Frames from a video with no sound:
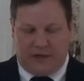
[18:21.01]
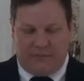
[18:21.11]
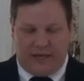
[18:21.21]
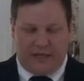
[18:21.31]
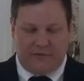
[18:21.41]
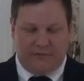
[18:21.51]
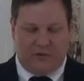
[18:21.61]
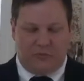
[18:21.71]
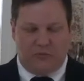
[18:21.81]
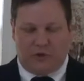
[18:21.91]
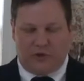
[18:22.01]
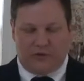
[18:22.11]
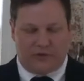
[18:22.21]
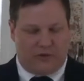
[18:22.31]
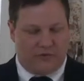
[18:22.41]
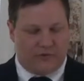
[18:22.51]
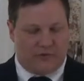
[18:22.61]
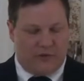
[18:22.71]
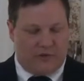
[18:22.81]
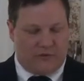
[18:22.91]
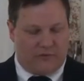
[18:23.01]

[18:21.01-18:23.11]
a man of noble birth goes